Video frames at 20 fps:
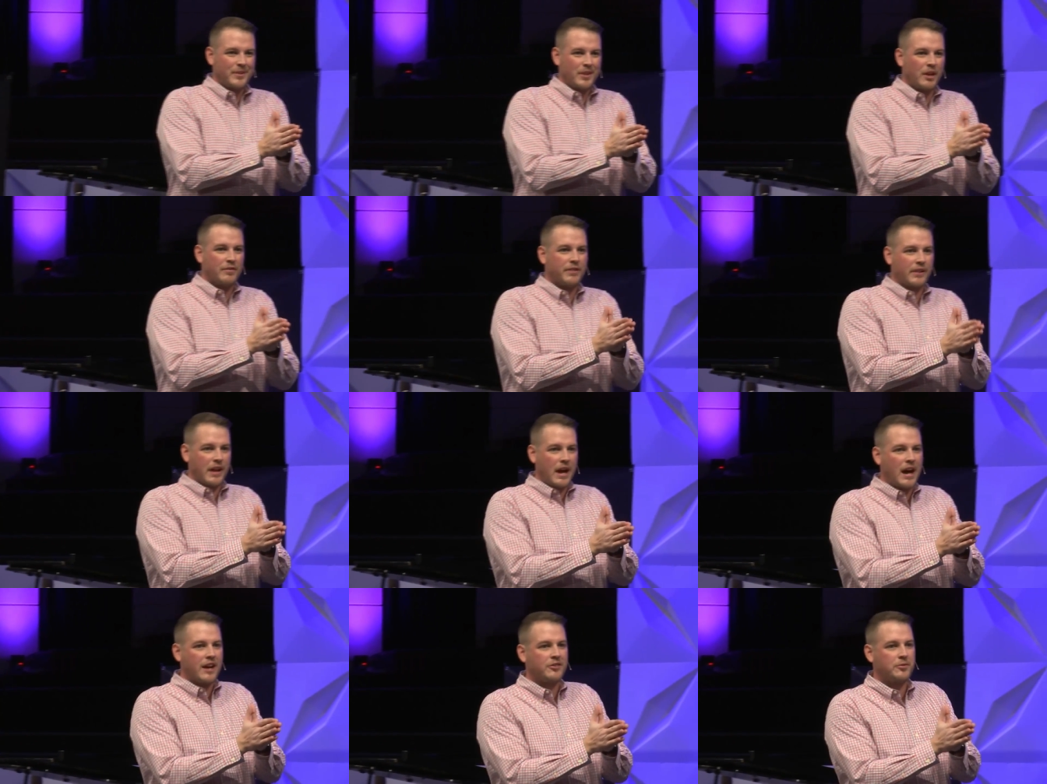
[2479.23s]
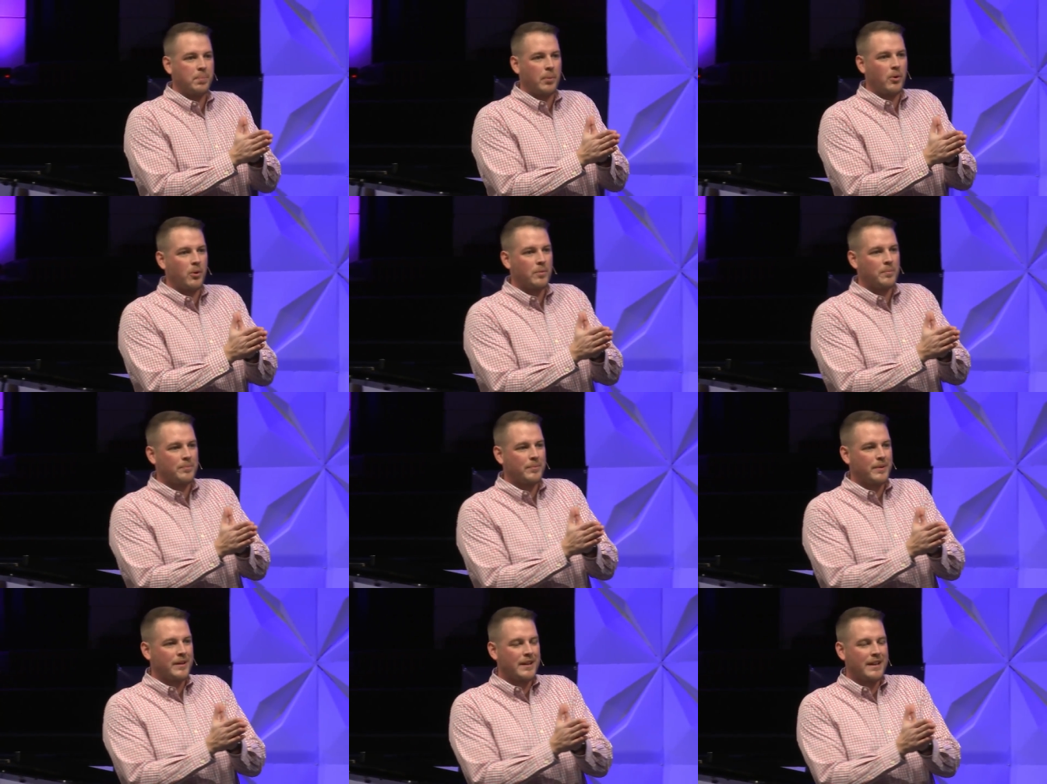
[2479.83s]
of the
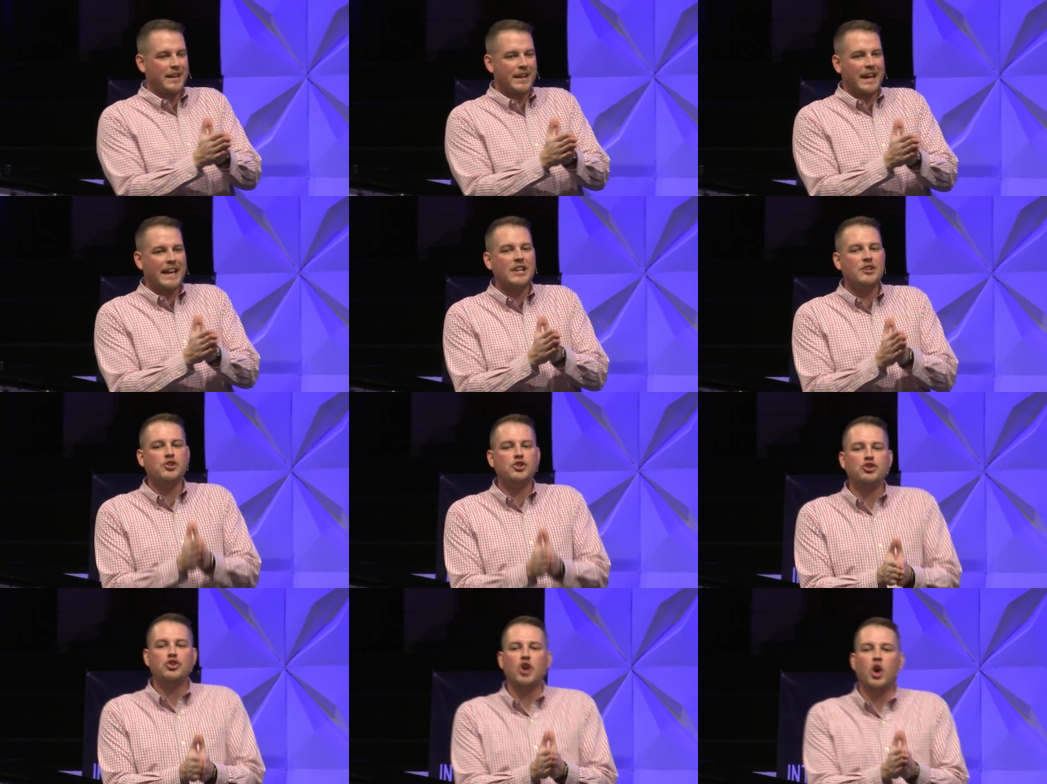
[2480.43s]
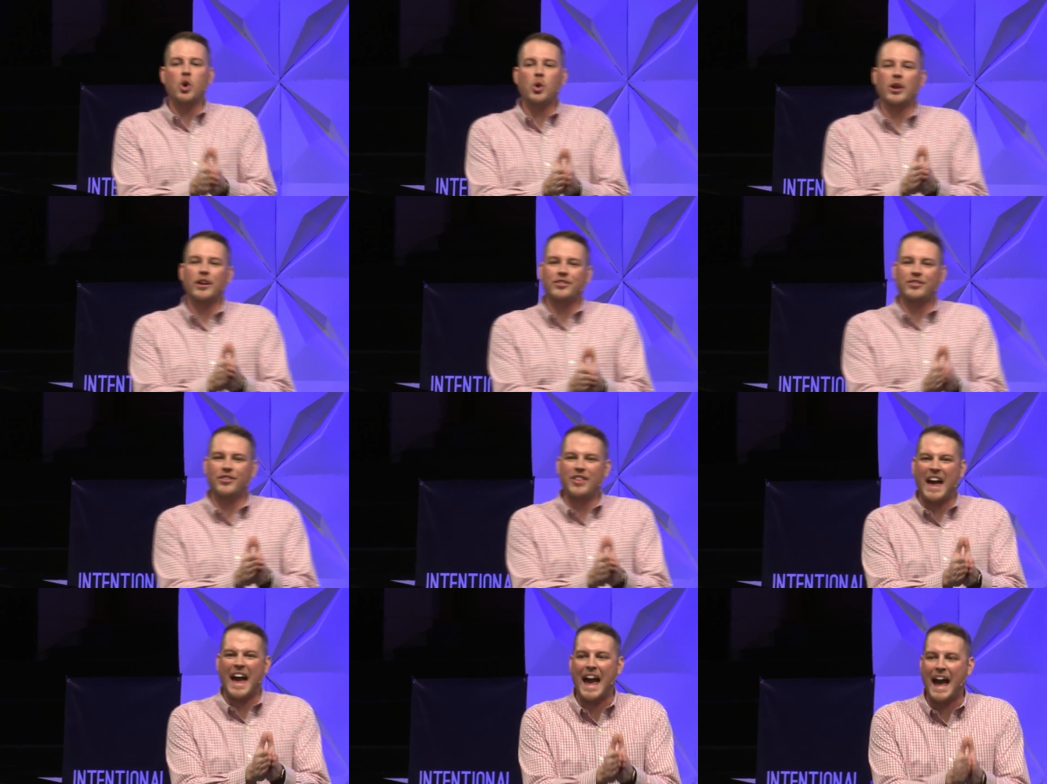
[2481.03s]
gospel, he showed
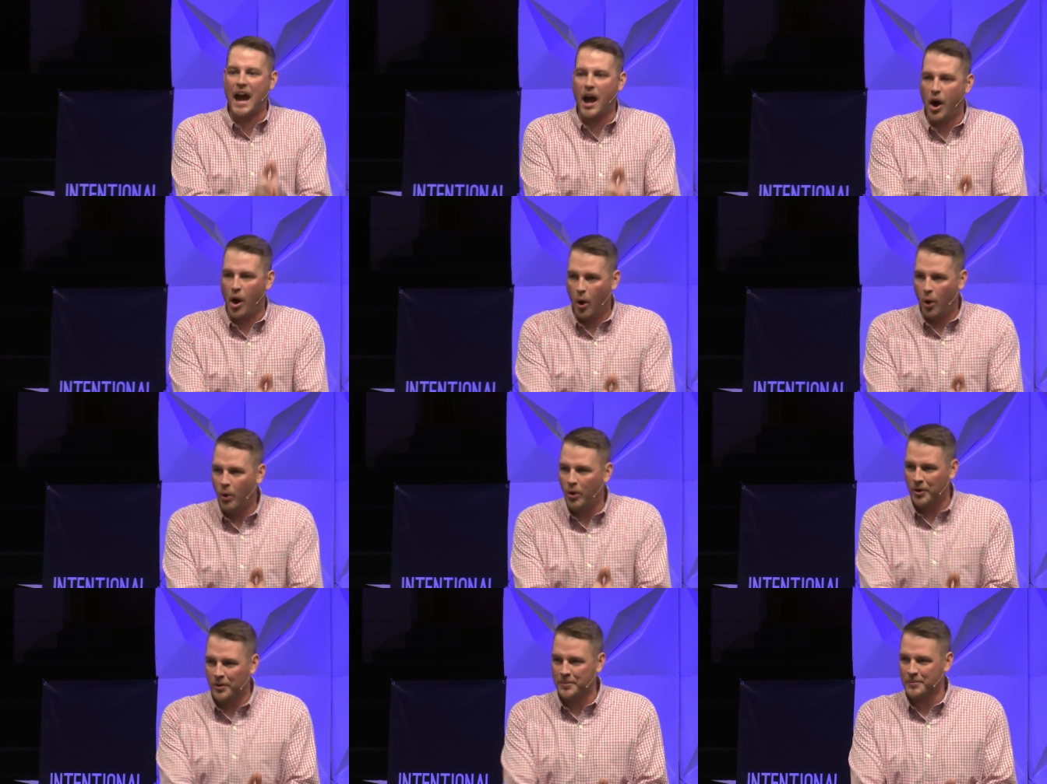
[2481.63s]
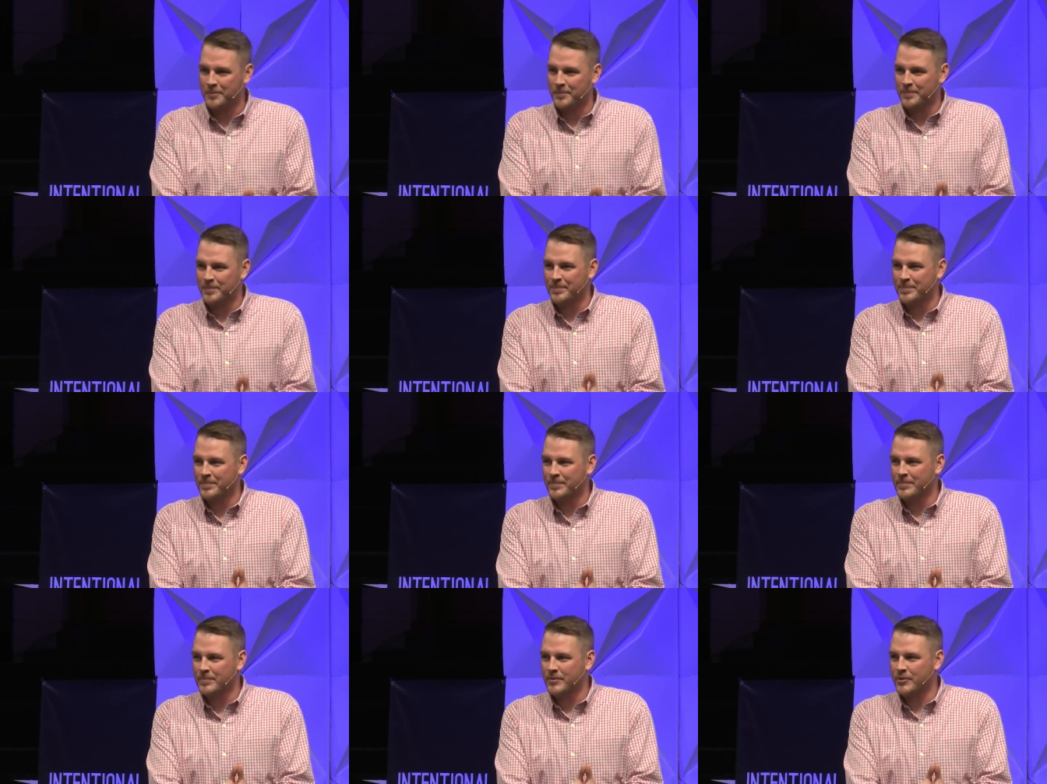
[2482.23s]
us the how.
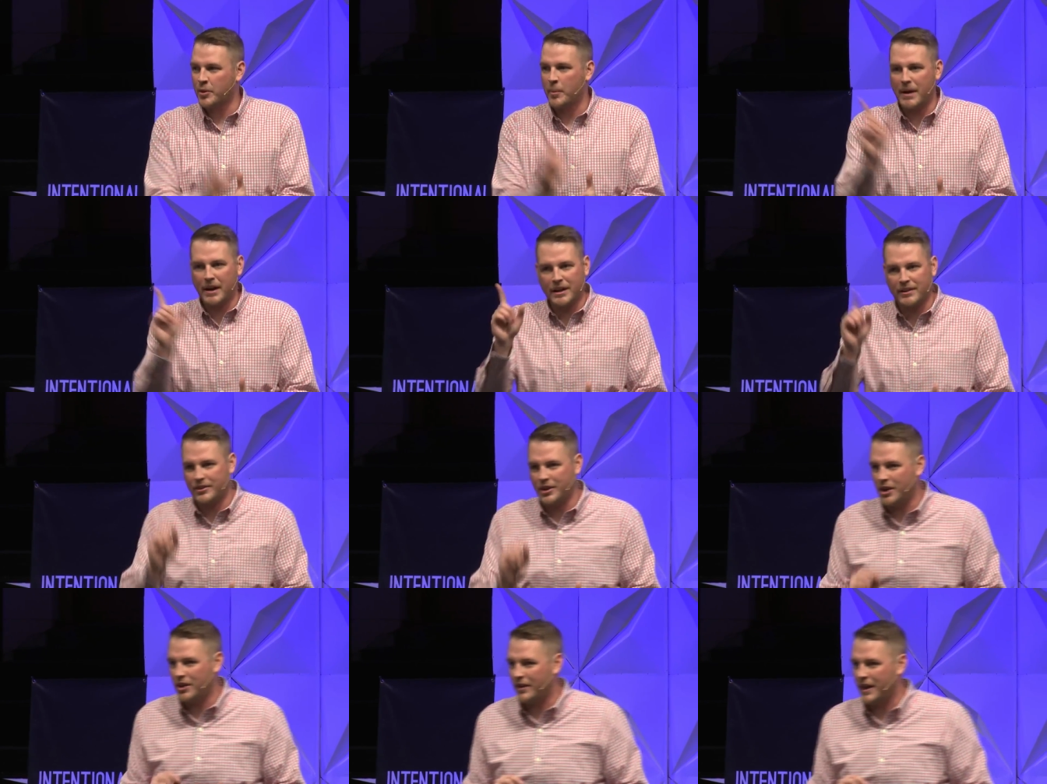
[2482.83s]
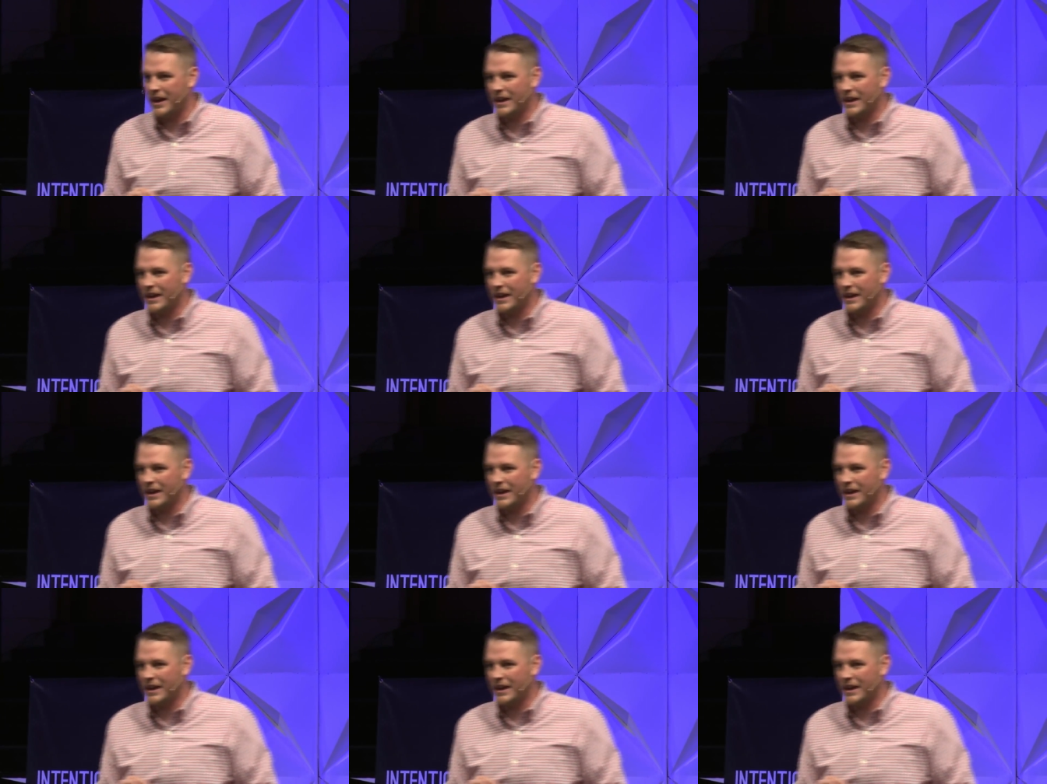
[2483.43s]
Somebody needs to hear